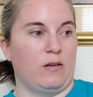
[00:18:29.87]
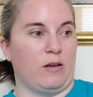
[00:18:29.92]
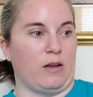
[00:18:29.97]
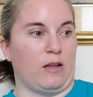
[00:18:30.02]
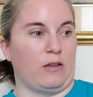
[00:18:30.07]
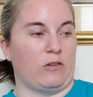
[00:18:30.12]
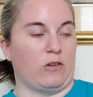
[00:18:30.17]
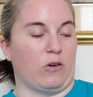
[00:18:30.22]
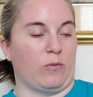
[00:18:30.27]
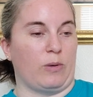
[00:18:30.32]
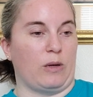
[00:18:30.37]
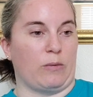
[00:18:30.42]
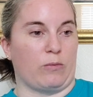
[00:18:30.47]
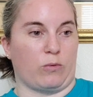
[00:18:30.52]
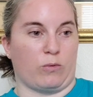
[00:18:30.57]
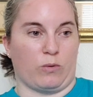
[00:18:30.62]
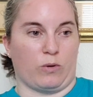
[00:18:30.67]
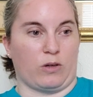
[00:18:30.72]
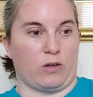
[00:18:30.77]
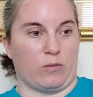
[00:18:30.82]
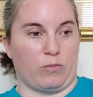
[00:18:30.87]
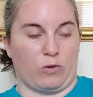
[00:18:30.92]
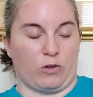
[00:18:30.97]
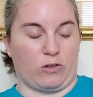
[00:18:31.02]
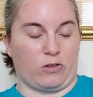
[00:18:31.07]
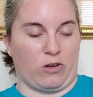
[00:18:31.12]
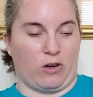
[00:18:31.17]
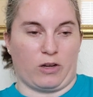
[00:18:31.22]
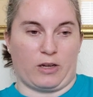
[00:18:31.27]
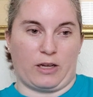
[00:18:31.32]
and so people were
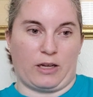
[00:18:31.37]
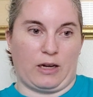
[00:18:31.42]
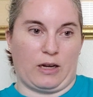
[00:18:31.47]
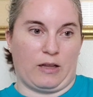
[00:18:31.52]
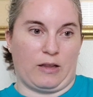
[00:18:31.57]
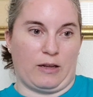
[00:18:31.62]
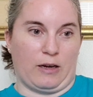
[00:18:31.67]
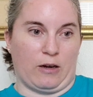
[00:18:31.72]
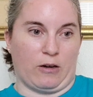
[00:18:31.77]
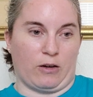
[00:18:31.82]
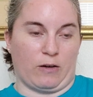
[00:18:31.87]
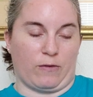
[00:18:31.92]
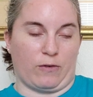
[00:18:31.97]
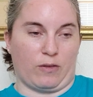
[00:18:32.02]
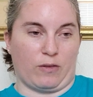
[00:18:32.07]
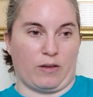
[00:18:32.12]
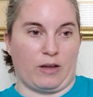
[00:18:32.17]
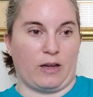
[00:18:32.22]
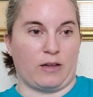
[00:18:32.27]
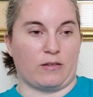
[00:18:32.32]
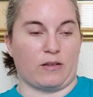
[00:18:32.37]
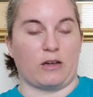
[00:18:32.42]
talking on there, different things.